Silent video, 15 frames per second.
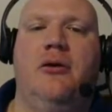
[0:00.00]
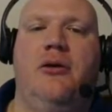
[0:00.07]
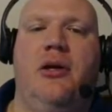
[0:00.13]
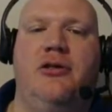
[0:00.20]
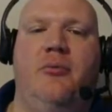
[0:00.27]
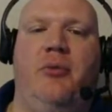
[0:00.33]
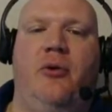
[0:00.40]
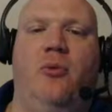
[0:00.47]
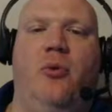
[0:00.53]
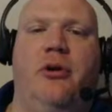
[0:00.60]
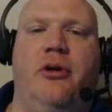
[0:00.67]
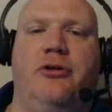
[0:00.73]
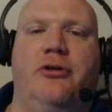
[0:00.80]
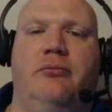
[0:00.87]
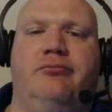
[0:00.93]
That's a bit
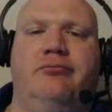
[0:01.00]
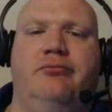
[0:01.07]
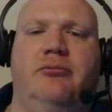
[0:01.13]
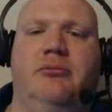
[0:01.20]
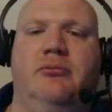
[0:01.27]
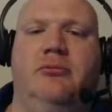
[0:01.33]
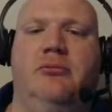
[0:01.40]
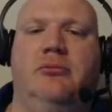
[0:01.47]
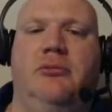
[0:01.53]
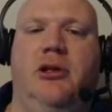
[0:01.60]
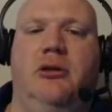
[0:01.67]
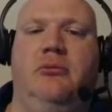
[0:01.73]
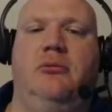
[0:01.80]
worrisome. Oh,